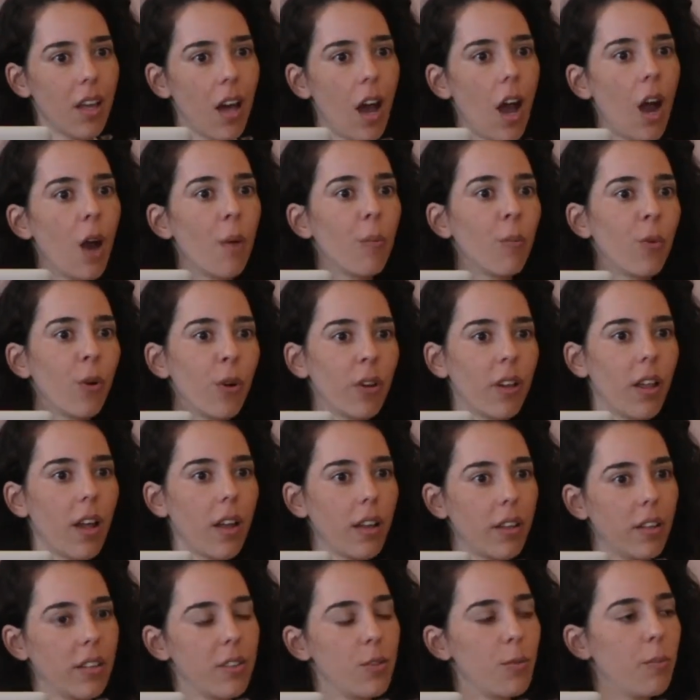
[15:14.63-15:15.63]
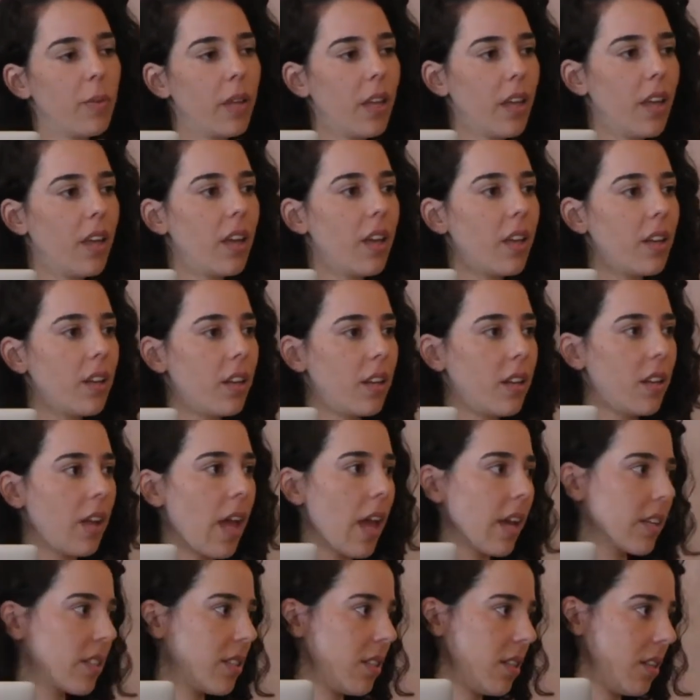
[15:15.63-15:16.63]
are more likely to be in an
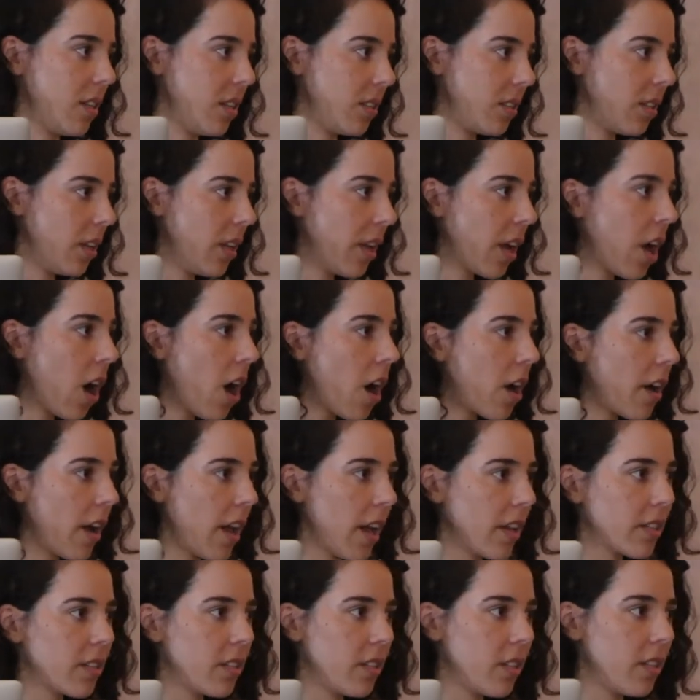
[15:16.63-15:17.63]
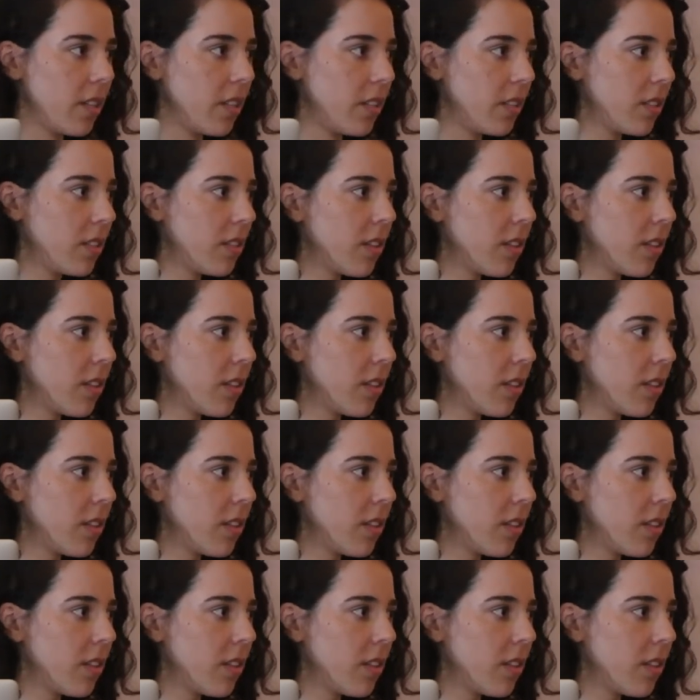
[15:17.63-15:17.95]
accident, in a car accident.